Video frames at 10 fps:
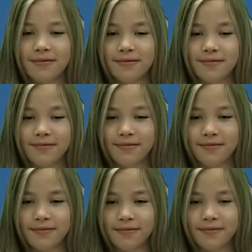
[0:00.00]

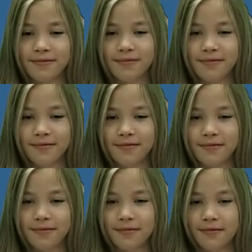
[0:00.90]

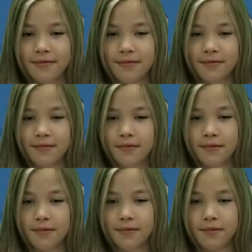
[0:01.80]

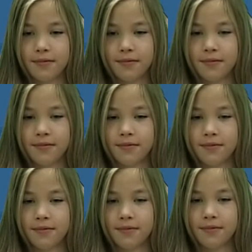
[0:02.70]

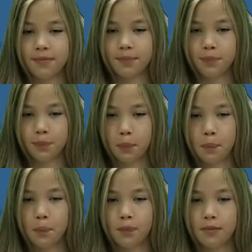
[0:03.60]

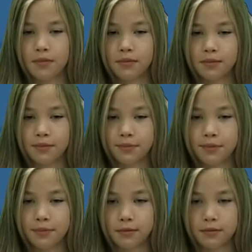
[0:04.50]

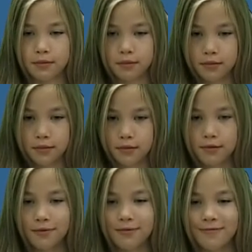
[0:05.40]

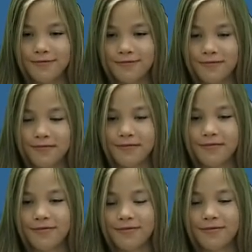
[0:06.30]

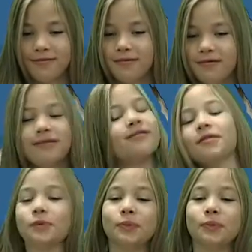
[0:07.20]
This person isn't speaking.